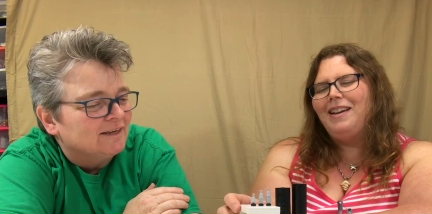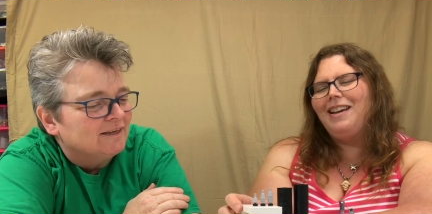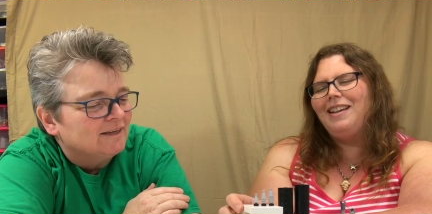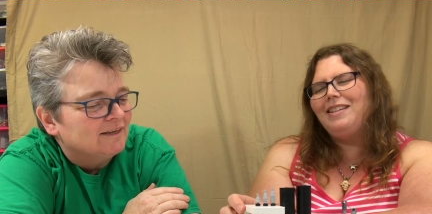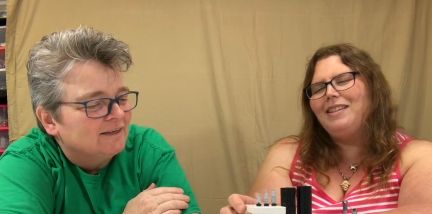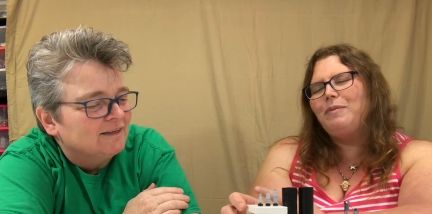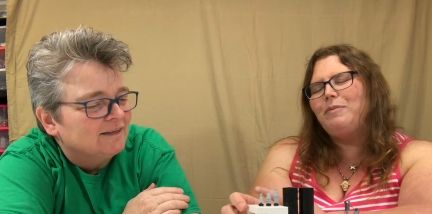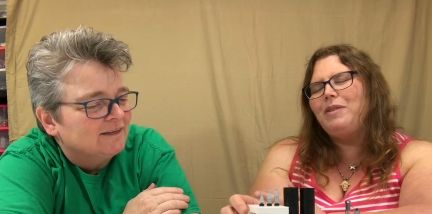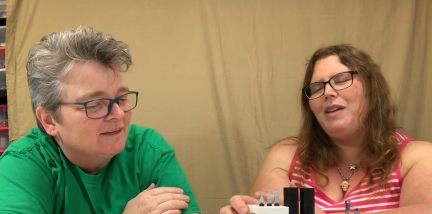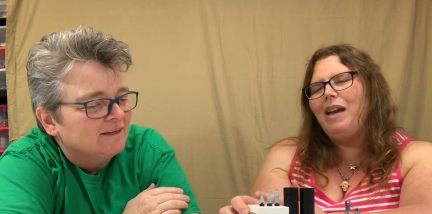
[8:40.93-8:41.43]
Speaker 1: Because
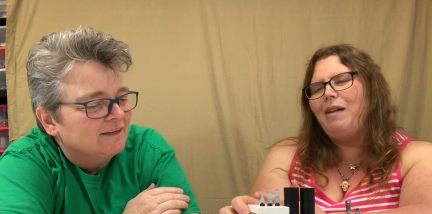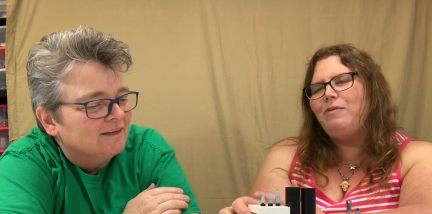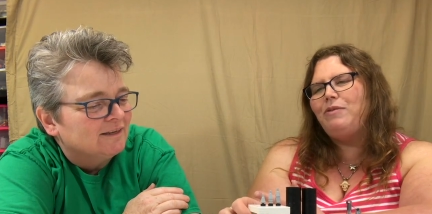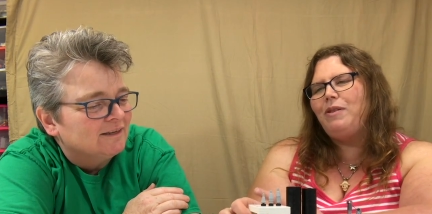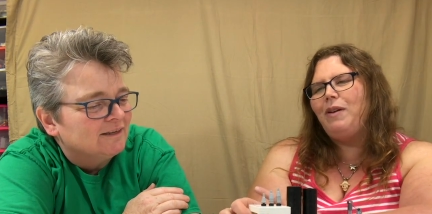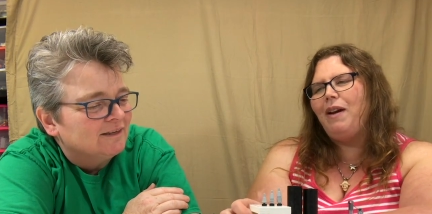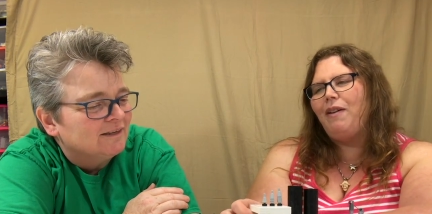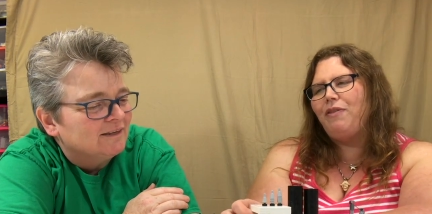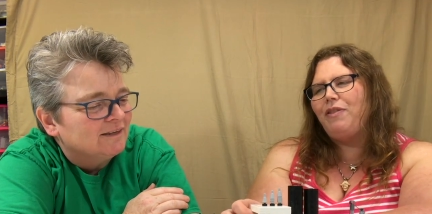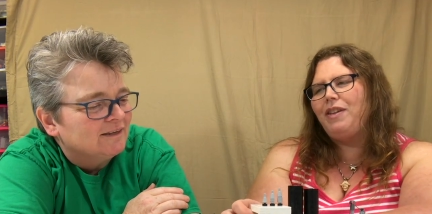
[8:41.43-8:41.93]
sometimes
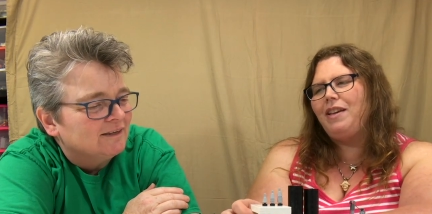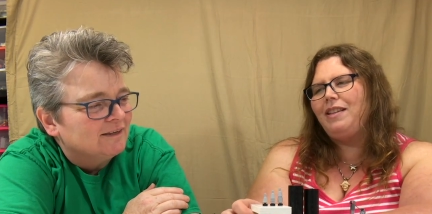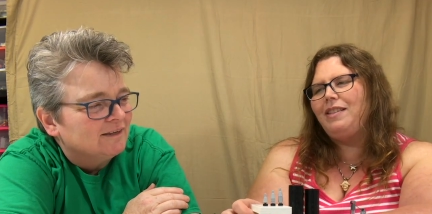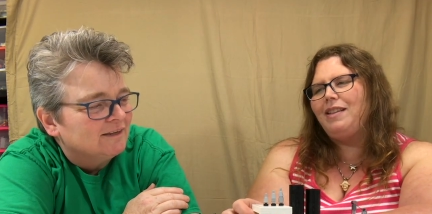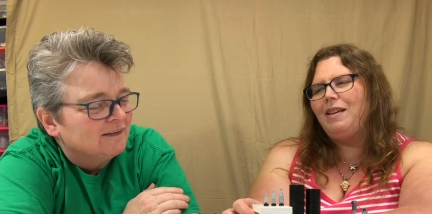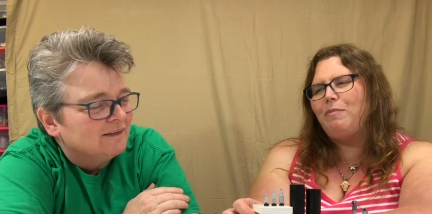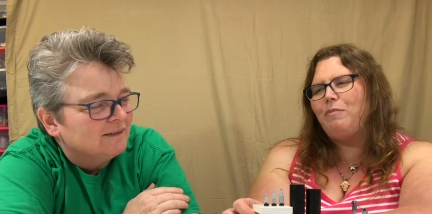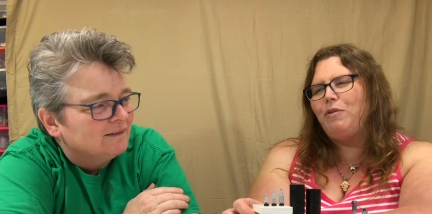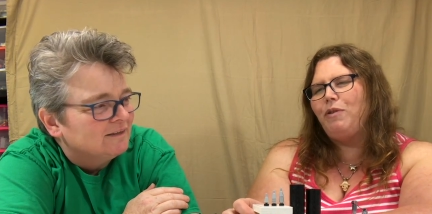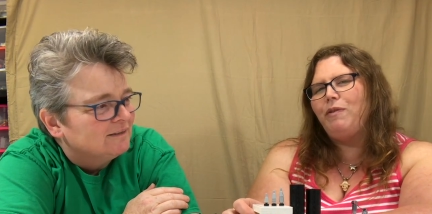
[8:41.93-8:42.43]
you have things
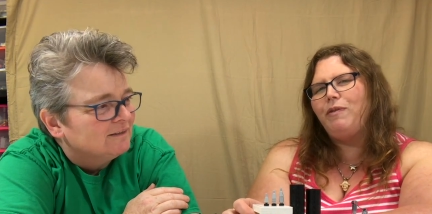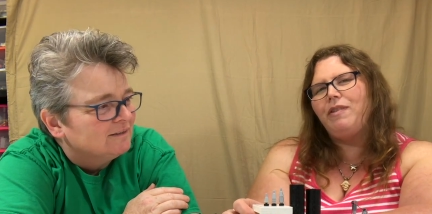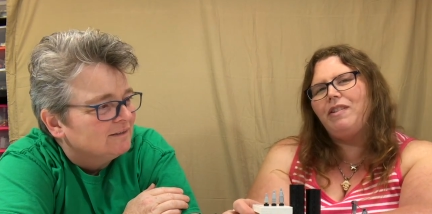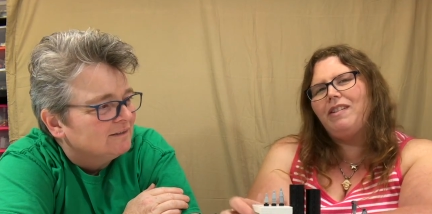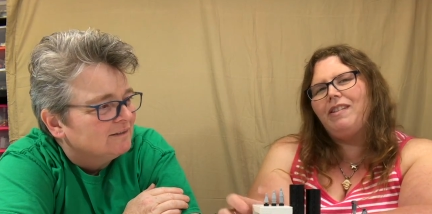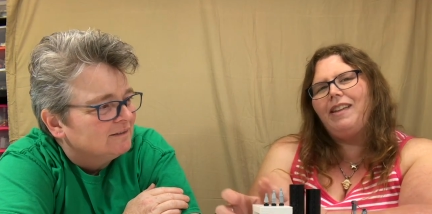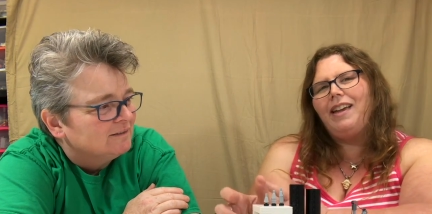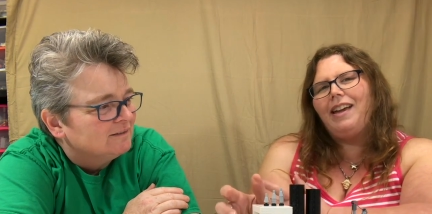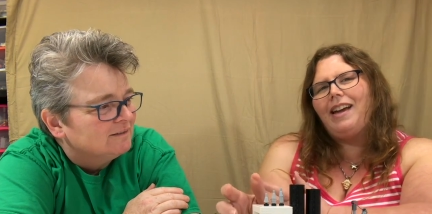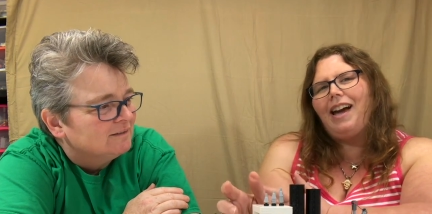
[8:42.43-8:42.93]
that move and
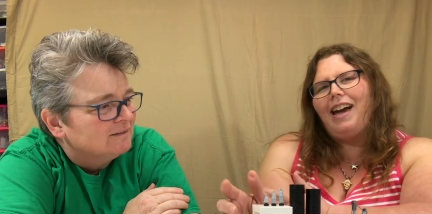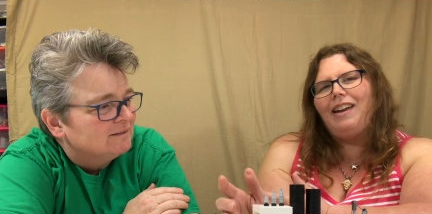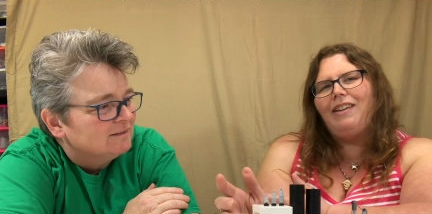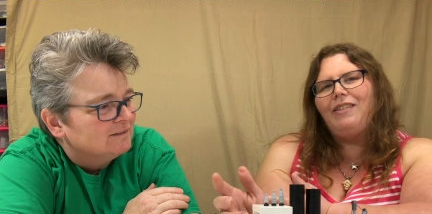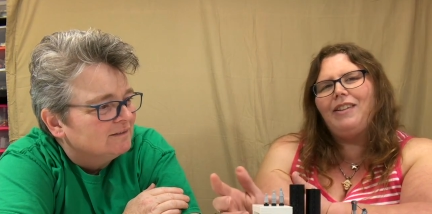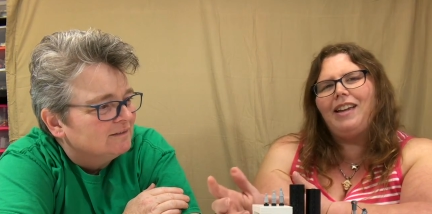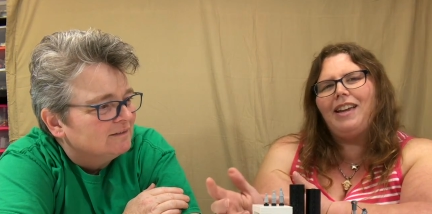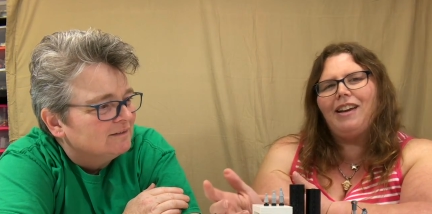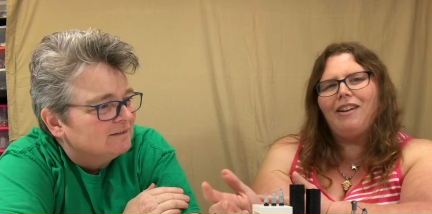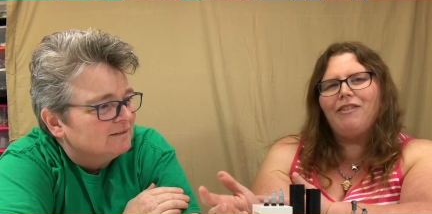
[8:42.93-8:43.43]
you're like, I
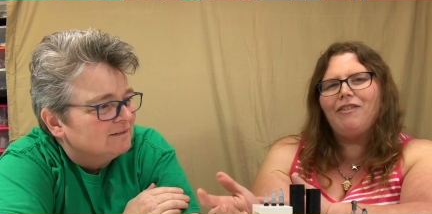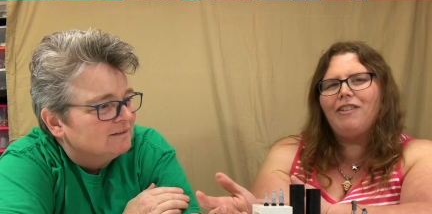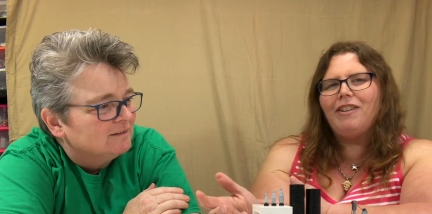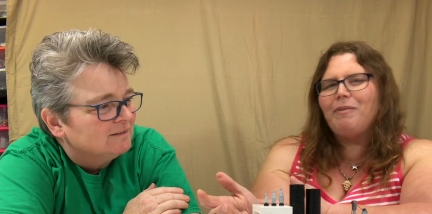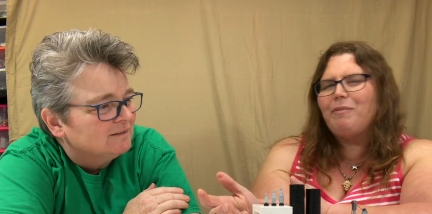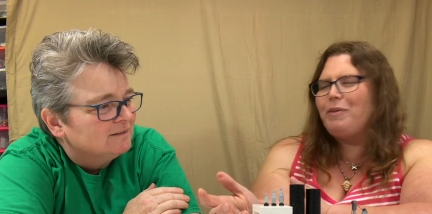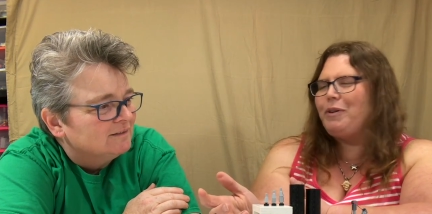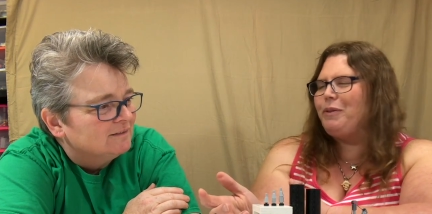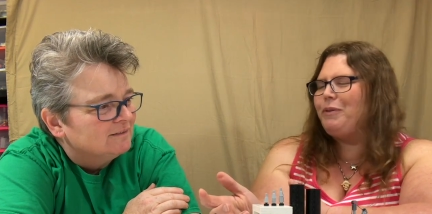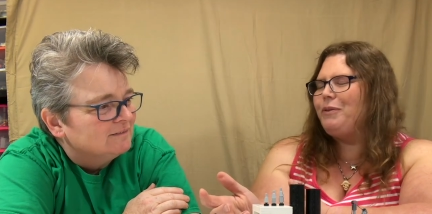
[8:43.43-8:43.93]
don't care if
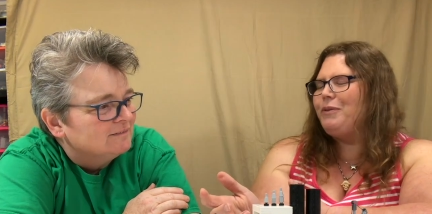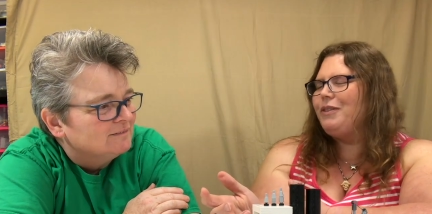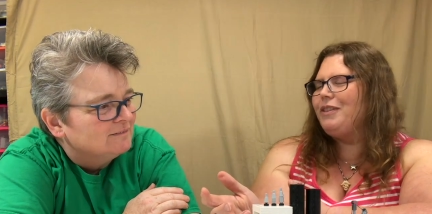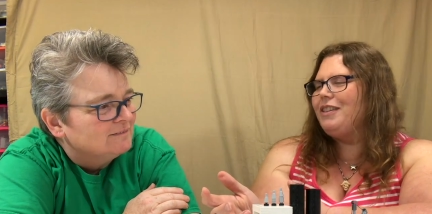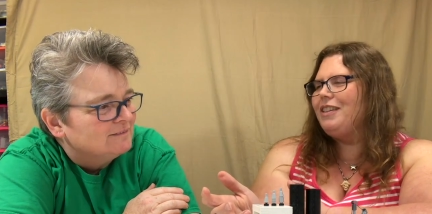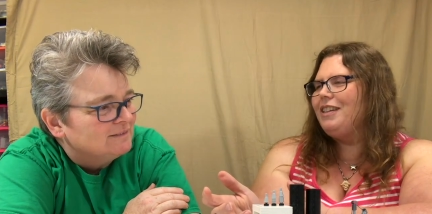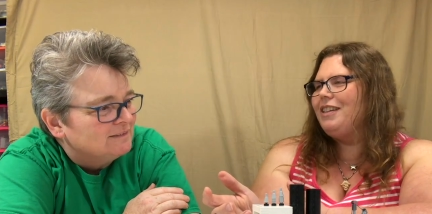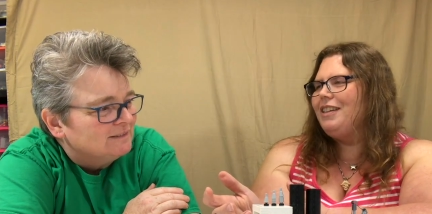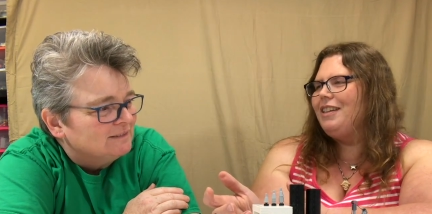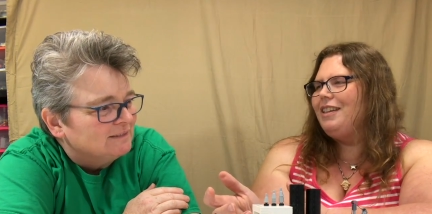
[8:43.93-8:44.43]
it moves.
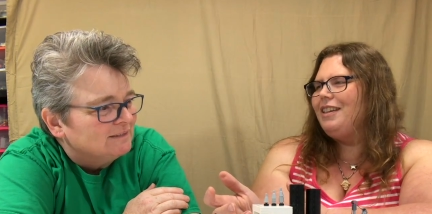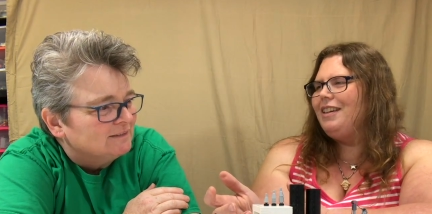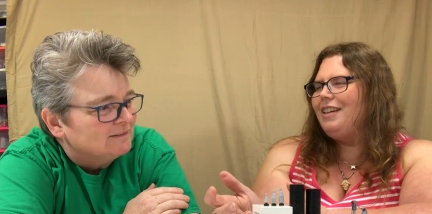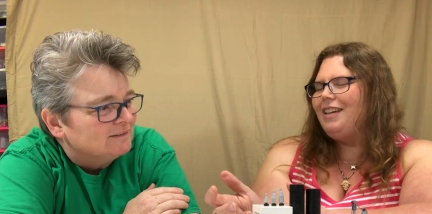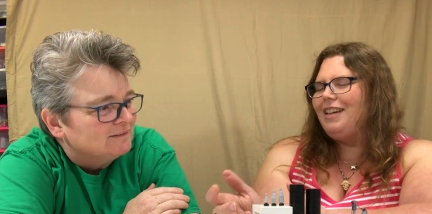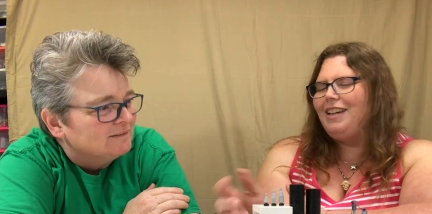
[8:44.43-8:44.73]
Yeah.